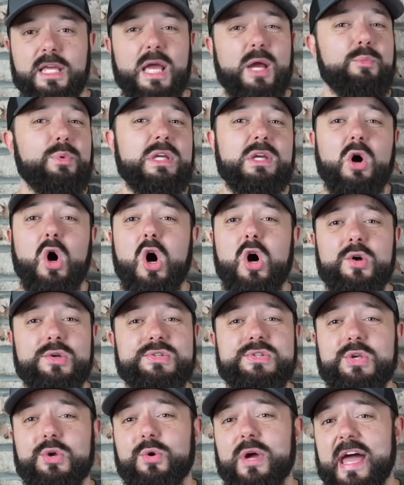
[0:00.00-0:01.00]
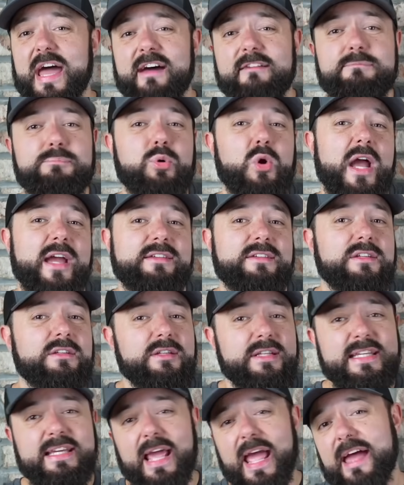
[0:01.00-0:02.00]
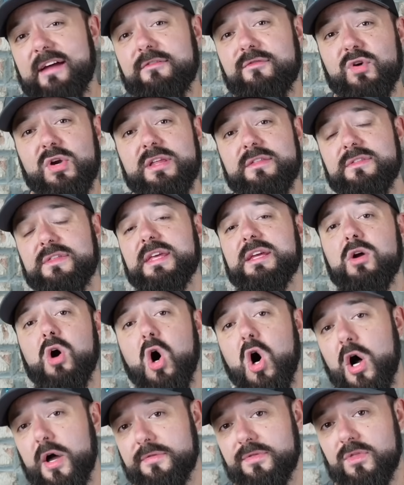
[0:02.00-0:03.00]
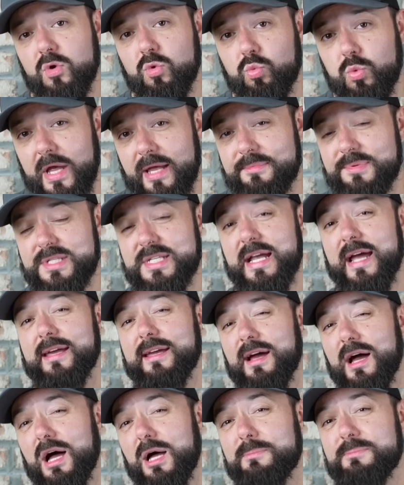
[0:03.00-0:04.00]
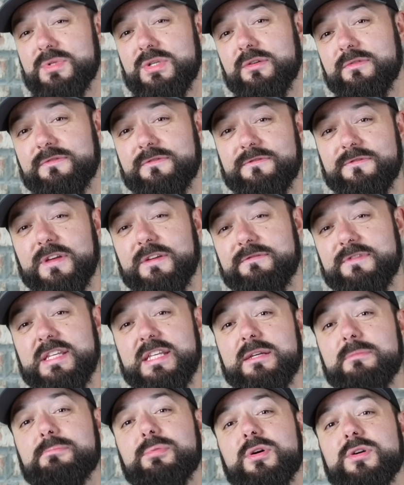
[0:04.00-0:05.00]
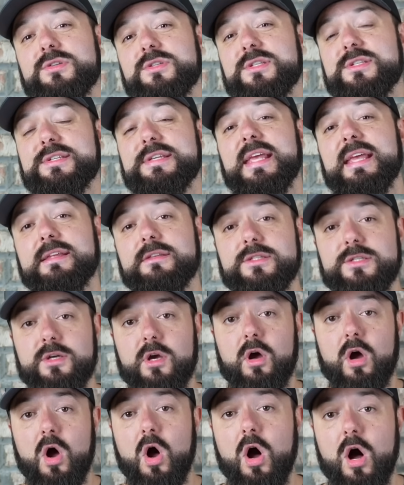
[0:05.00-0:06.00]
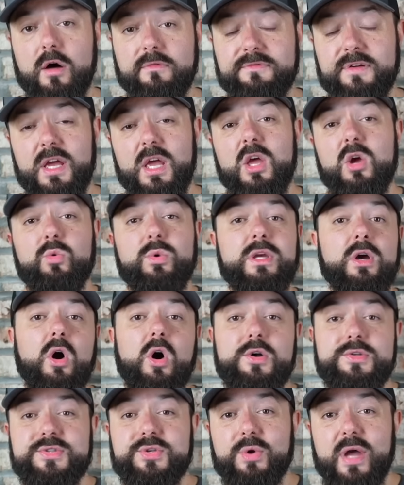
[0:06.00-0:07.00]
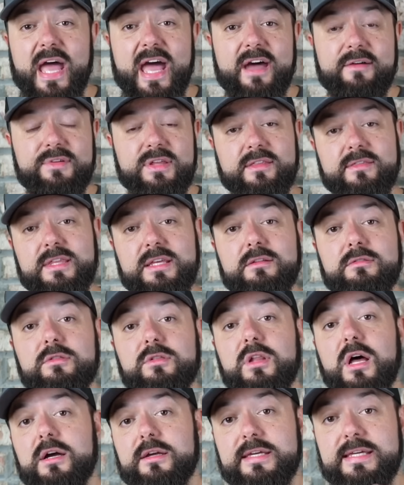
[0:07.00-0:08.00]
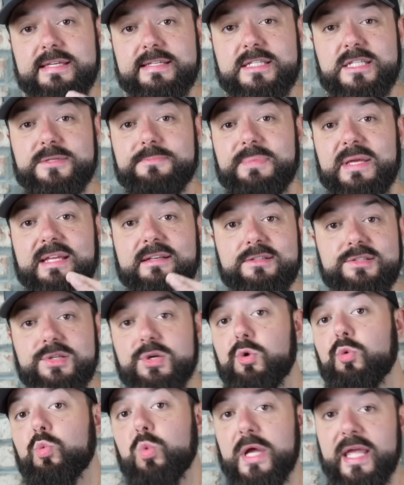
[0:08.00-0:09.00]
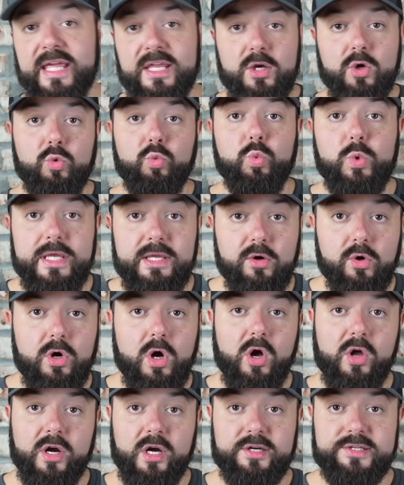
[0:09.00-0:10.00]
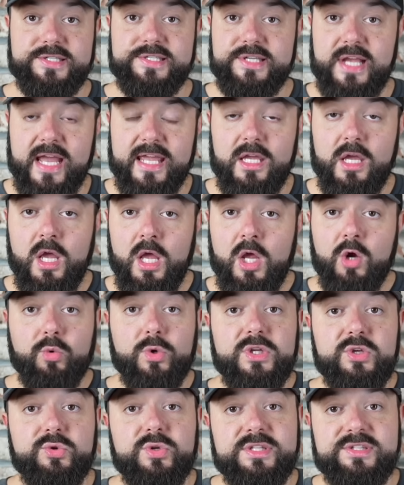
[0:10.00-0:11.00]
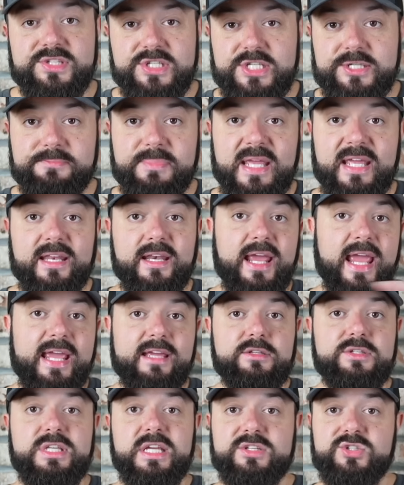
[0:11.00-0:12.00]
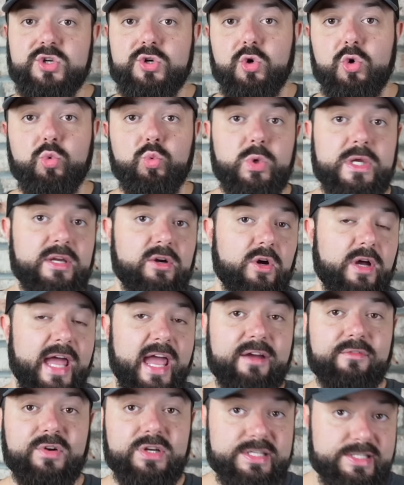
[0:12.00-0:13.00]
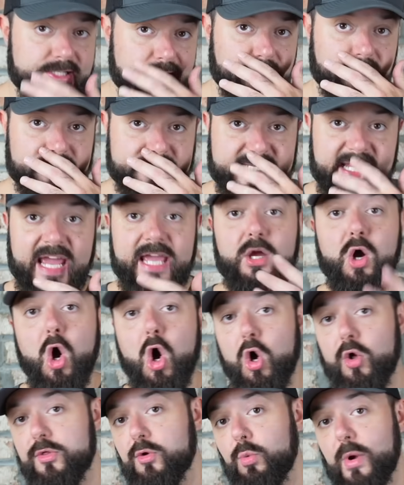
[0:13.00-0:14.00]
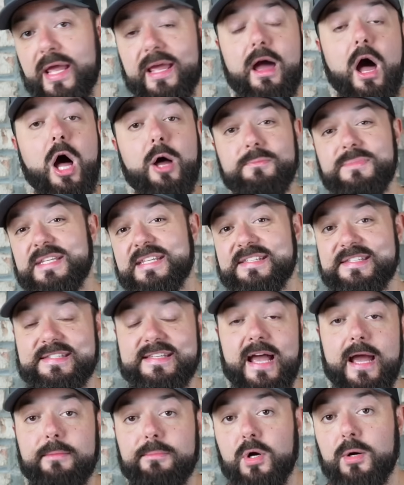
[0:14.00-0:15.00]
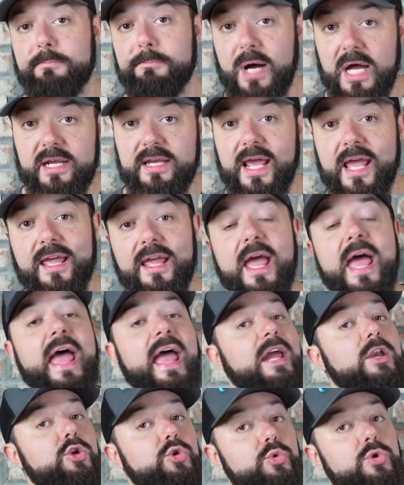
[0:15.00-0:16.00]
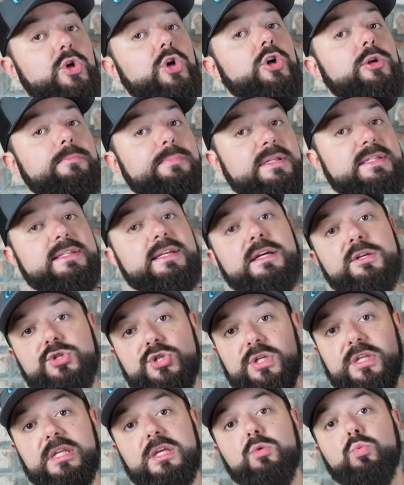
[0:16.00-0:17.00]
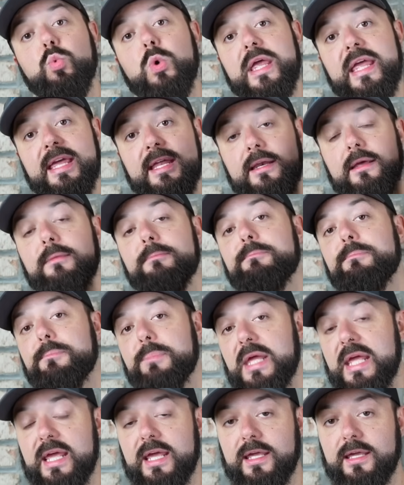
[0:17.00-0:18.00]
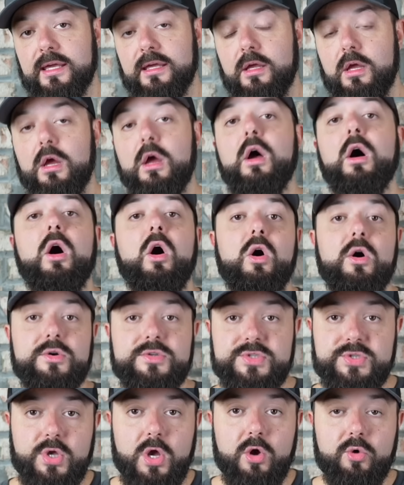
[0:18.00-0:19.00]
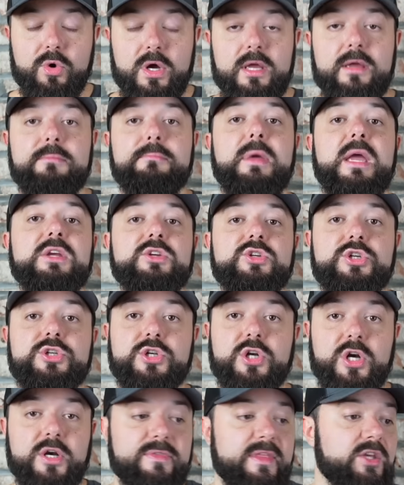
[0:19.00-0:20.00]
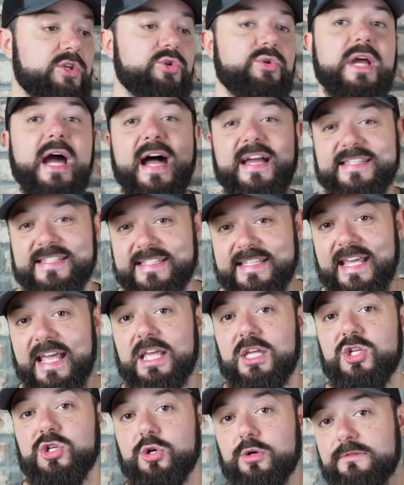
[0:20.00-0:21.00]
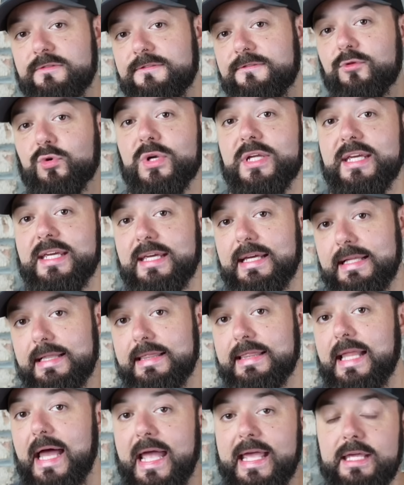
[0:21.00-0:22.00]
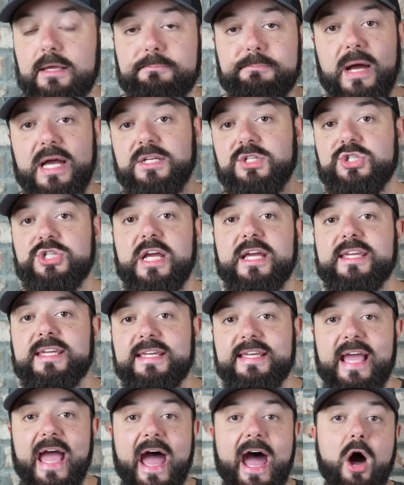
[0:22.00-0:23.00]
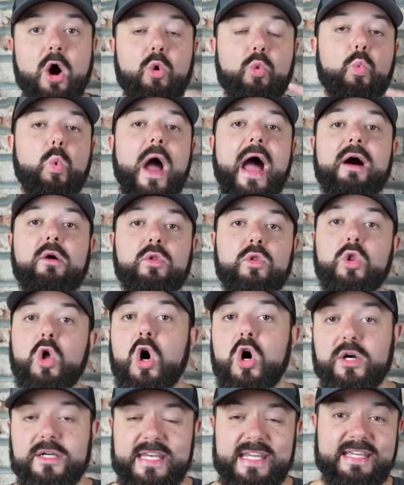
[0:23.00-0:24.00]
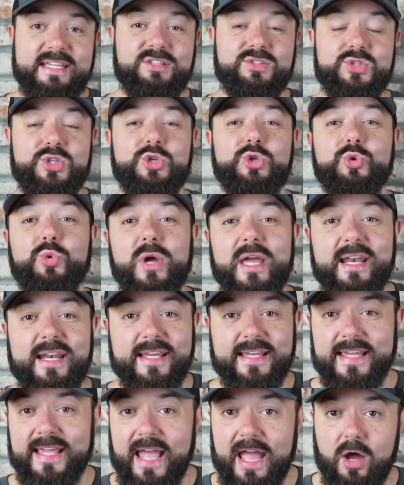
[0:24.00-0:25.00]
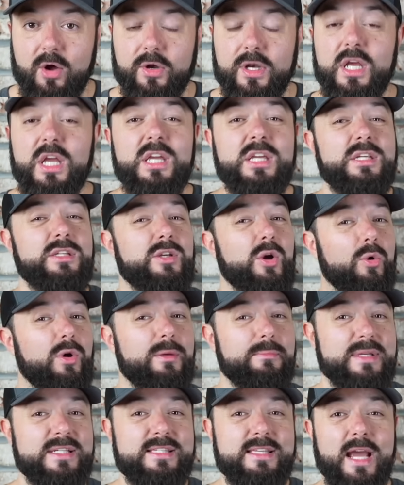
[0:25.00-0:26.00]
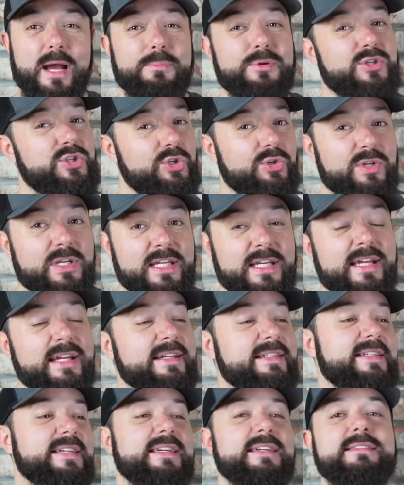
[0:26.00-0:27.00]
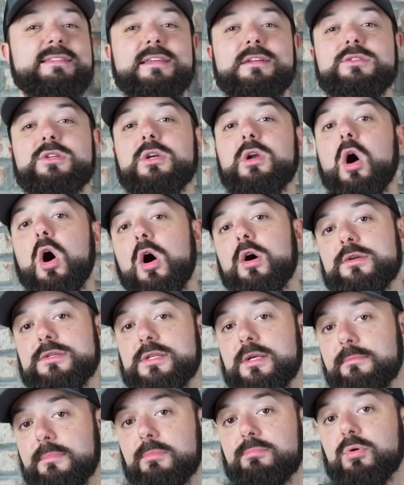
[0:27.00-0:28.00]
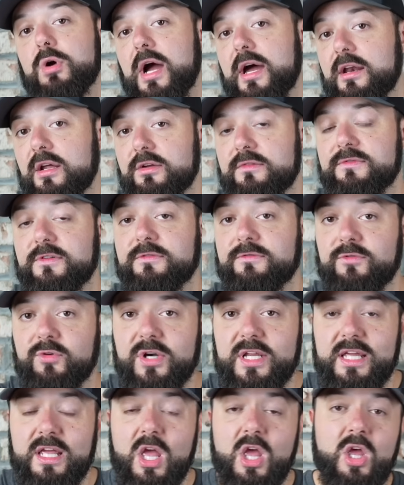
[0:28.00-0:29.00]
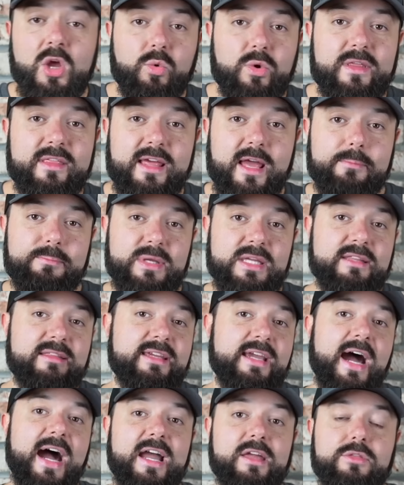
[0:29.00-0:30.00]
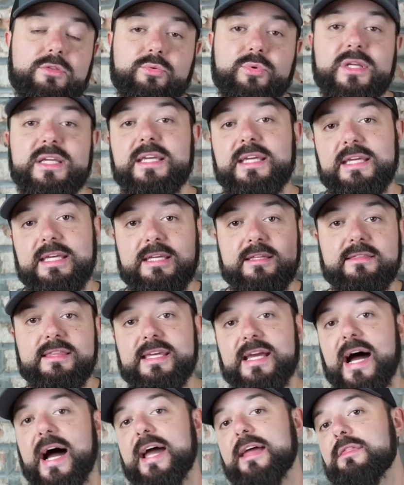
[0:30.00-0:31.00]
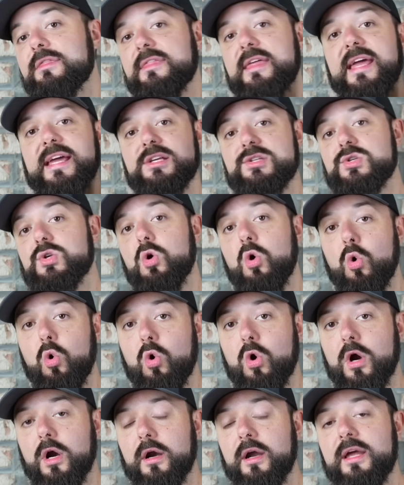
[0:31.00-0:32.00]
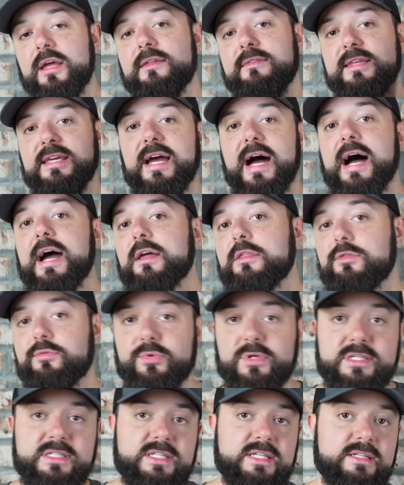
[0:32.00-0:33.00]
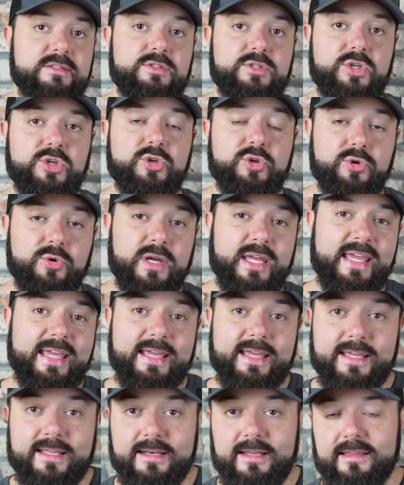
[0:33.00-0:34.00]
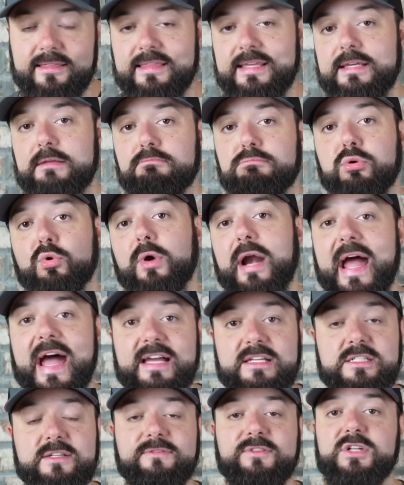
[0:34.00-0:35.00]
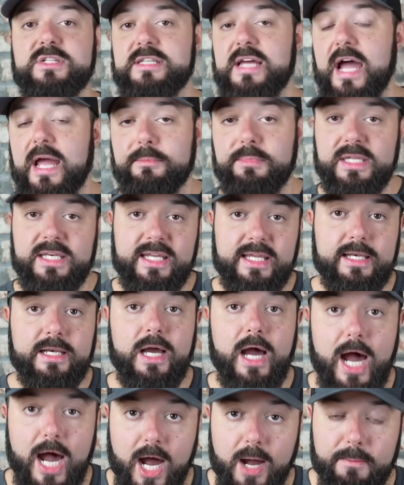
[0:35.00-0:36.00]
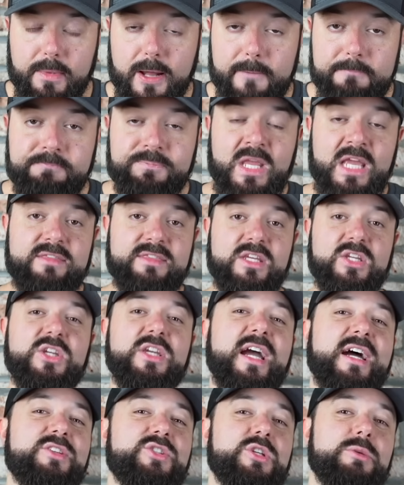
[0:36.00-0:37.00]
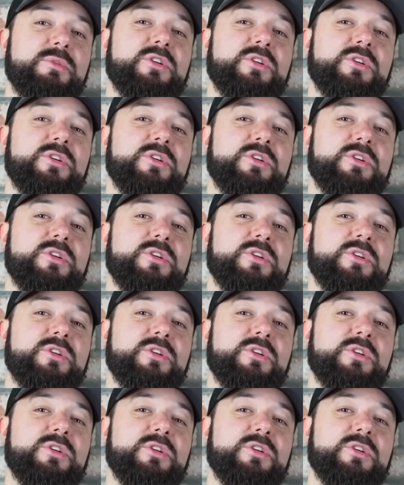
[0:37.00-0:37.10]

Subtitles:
And we also have practically everything on the website up to 50% off. We also have the Lucky Spin to Win wheel on our site, where you can spin a digital wheel every single day all the way up to Cyber Monday, and you could potentially win big. Also, make sure that you guys get your free light by checking out while logged into an account. You don't want to miss the opportunity to get such an awesome product for free, whether that be the i3E, the iThanks, or the i3T2 in the brass for diamond and up. Thank you guys so